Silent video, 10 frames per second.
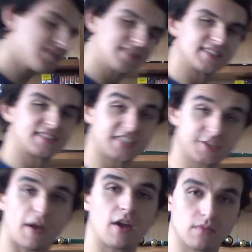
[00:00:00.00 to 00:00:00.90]
this
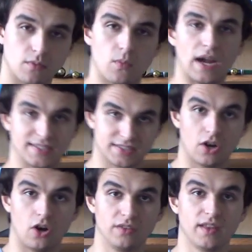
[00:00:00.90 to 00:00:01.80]
experiment went
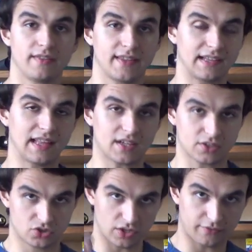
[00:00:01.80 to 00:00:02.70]
on and the
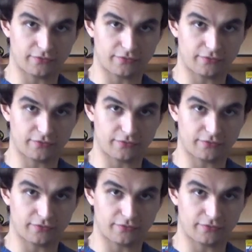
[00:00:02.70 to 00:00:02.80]
electric